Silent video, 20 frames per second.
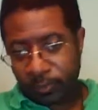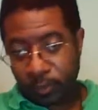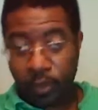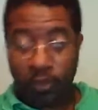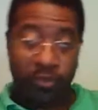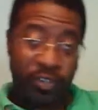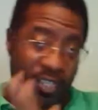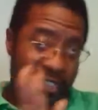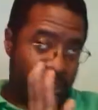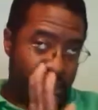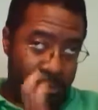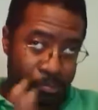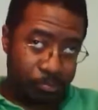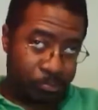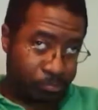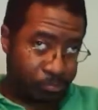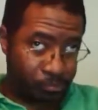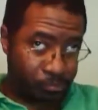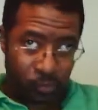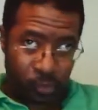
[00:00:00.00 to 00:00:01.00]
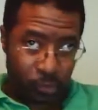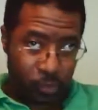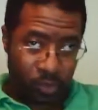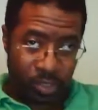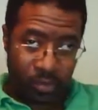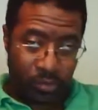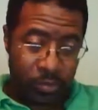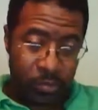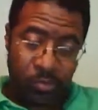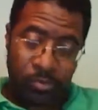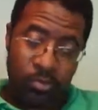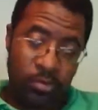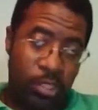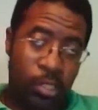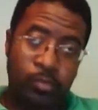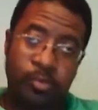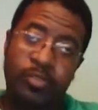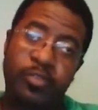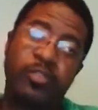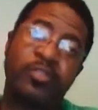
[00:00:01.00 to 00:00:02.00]
or face up, whichever
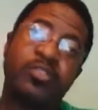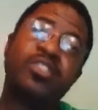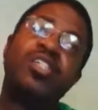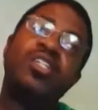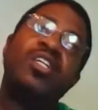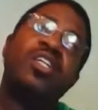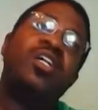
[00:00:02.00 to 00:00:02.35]
comes first.